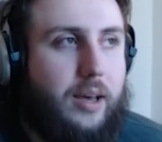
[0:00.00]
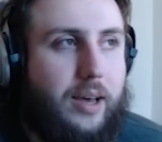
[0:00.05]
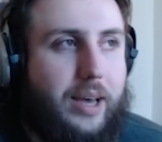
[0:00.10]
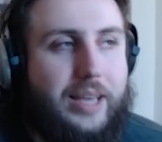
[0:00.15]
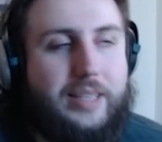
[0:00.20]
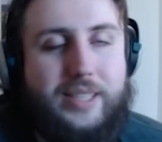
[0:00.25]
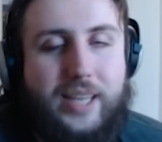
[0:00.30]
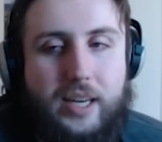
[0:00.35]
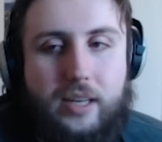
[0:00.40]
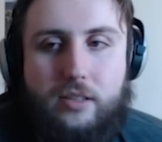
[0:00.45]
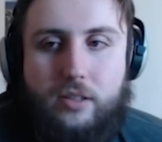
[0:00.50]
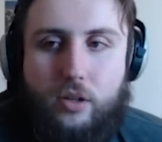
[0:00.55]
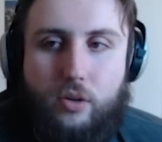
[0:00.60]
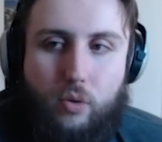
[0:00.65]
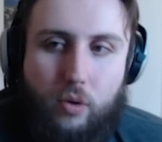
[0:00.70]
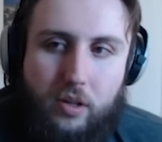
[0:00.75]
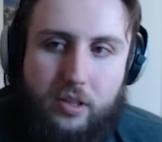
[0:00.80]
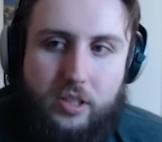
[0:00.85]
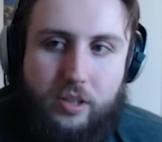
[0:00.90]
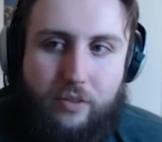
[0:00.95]
His kit is the
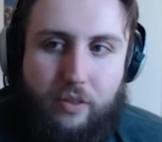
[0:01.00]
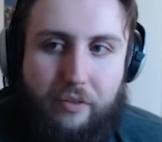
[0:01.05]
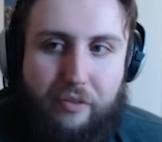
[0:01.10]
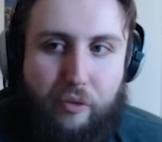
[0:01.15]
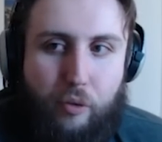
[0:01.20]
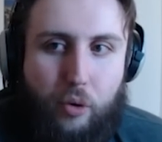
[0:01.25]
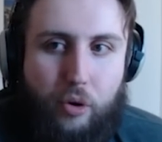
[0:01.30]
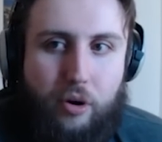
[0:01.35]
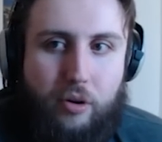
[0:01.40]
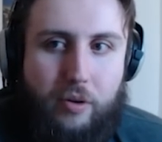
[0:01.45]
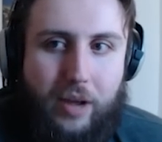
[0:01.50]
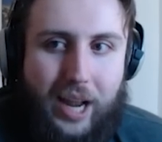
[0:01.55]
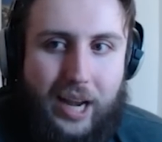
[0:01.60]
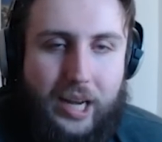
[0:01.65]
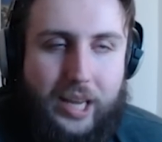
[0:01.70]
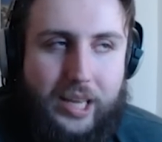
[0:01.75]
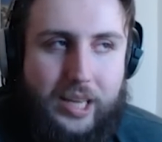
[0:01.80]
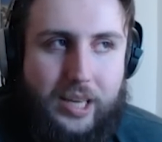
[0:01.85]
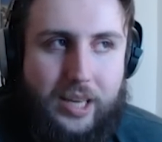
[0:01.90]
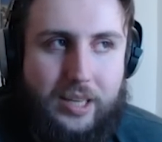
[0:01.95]
coolest of the 4, and
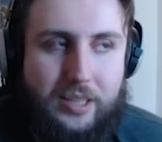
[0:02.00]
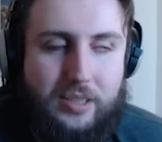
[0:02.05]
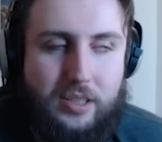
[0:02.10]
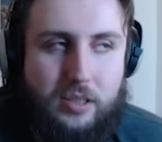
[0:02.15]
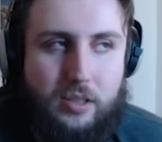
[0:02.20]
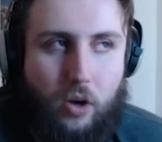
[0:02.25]
he is